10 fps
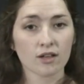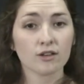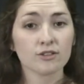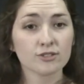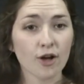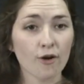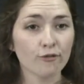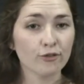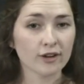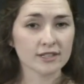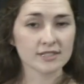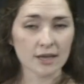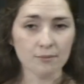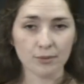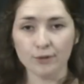So for
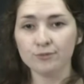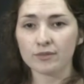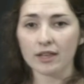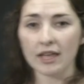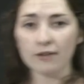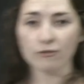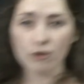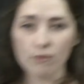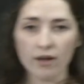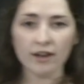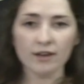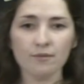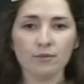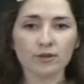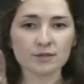example, if we wanted to
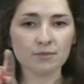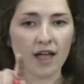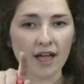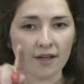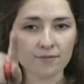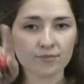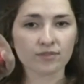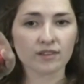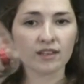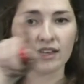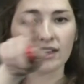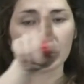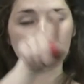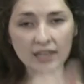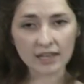multiply
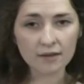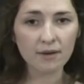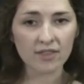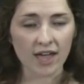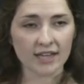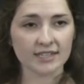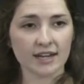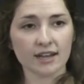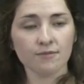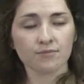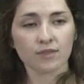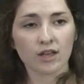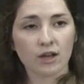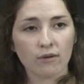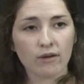E by the identity,
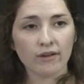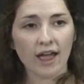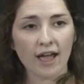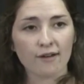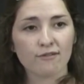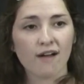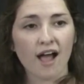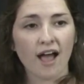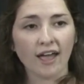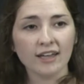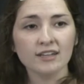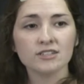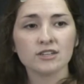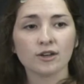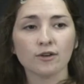we would have
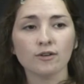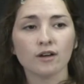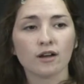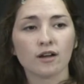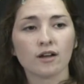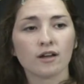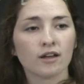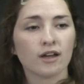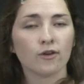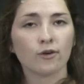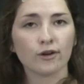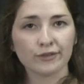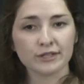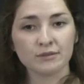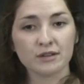I2 in order for it
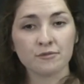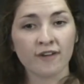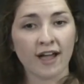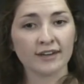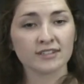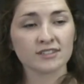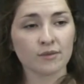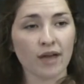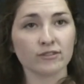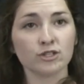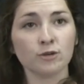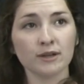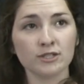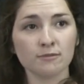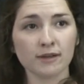to be defined. So we have a 2 by
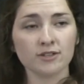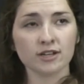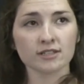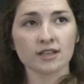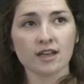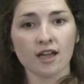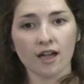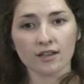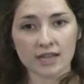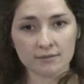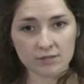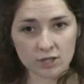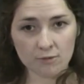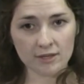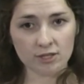2 matrix times a 2 by 2